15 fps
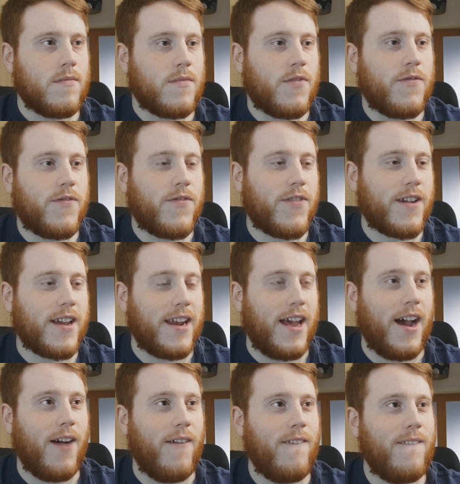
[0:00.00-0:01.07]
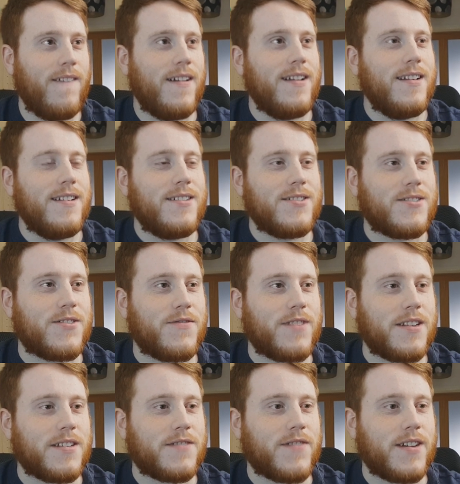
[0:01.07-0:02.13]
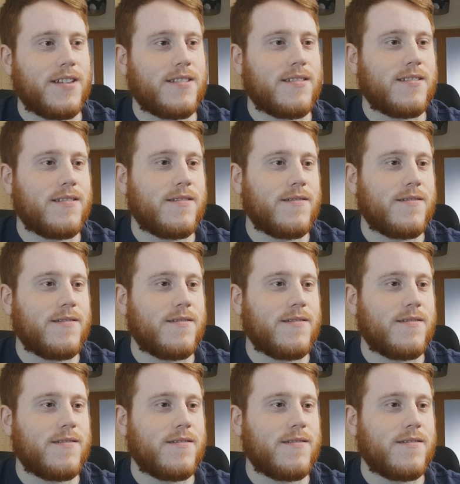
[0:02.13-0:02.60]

Fucking hell. Shoved in his face.